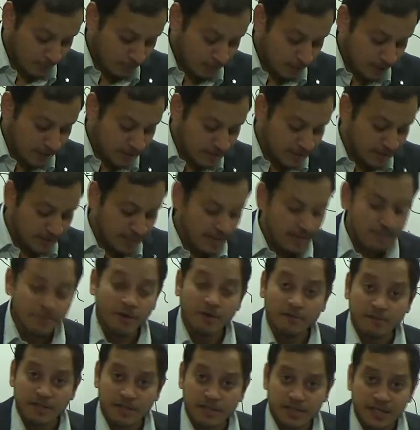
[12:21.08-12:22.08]
what is the name
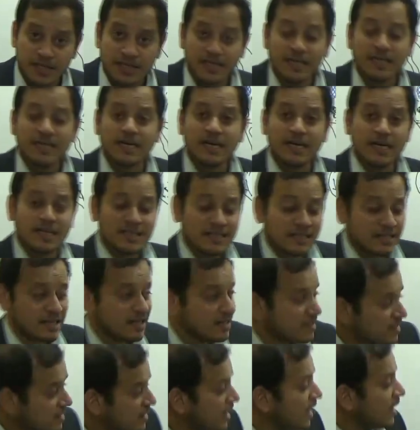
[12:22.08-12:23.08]
of a sea? It is
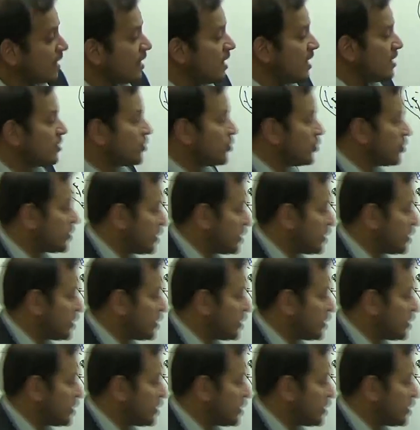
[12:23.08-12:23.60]
Sargasso